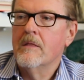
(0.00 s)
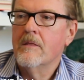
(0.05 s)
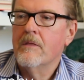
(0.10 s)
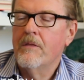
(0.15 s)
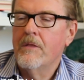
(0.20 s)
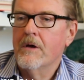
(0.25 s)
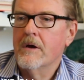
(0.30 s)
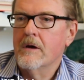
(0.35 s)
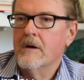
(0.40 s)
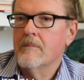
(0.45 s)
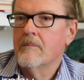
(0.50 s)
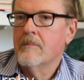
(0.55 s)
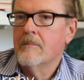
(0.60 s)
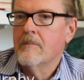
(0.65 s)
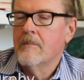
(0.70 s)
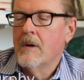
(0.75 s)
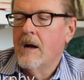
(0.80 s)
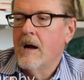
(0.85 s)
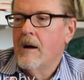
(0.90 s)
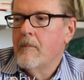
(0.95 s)
The
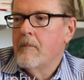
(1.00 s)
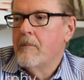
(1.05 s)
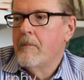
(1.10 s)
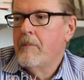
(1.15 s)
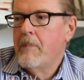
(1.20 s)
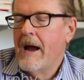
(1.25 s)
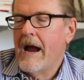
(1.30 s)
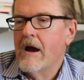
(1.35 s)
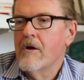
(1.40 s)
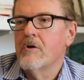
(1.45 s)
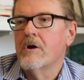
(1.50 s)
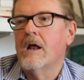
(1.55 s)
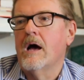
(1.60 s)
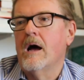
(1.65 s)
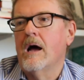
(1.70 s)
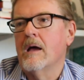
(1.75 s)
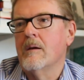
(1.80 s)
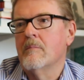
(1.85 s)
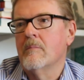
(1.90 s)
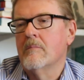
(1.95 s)

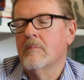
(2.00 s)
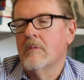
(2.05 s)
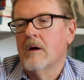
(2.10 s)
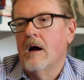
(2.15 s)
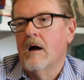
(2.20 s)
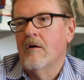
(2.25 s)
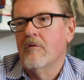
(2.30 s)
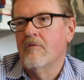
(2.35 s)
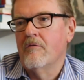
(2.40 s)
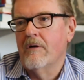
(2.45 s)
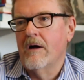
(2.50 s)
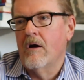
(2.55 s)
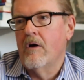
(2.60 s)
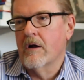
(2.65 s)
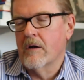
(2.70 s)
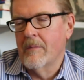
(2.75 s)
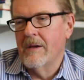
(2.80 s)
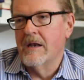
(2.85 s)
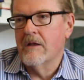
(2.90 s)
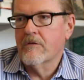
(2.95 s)
paradigm of
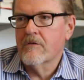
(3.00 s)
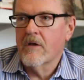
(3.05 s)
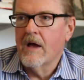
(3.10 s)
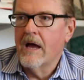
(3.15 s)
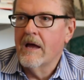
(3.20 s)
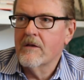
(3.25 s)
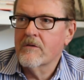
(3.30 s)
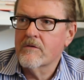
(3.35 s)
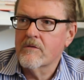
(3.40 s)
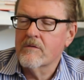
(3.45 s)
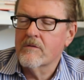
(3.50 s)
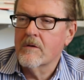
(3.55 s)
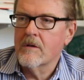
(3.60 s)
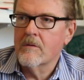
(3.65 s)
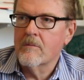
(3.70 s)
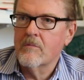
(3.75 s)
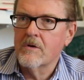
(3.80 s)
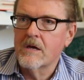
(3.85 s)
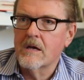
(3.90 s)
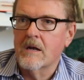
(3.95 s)
automated science
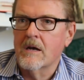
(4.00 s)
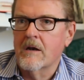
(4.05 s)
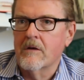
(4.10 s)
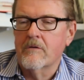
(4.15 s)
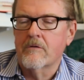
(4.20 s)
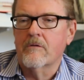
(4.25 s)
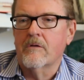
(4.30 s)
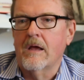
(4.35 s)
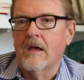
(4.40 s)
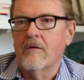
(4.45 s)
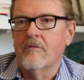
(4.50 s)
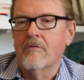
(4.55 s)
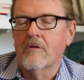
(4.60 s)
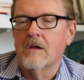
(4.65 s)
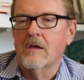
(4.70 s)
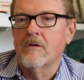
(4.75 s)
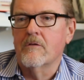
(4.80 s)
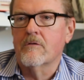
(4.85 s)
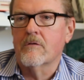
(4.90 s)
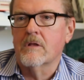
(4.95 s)
we can understand
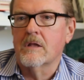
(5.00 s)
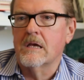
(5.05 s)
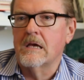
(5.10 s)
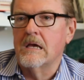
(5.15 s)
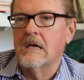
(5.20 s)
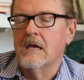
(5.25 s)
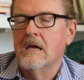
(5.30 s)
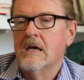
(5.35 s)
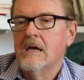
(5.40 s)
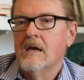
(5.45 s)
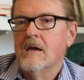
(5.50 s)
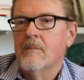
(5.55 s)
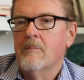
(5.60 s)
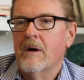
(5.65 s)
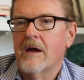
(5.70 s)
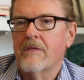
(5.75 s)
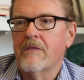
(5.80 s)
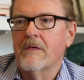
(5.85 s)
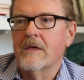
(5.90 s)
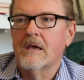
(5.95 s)
very easily
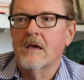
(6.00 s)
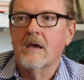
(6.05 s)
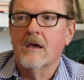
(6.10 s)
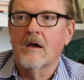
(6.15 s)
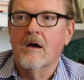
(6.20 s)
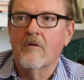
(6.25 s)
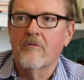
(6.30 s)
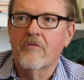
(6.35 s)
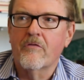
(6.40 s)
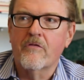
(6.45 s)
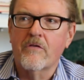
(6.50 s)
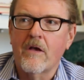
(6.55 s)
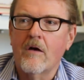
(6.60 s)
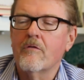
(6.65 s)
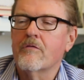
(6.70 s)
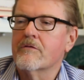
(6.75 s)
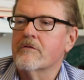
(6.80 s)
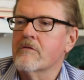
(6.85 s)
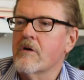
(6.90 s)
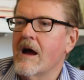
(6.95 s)
by thinking of
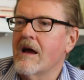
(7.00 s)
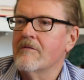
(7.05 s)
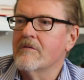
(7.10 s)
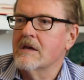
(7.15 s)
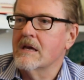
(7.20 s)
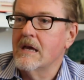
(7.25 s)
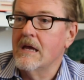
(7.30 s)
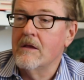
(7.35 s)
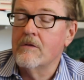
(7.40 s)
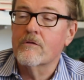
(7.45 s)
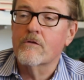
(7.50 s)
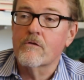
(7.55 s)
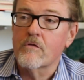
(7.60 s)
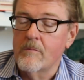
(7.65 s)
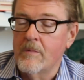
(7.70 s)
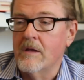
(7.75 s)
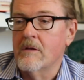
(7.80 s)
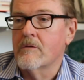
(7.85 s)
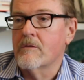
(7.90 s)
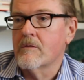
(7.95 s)
self-driving
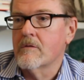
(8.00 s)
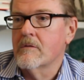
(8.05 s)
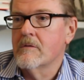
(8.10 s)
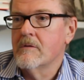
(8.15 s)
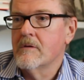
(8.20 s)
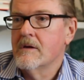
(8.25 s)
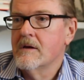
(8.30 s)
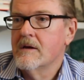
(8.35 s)
instruments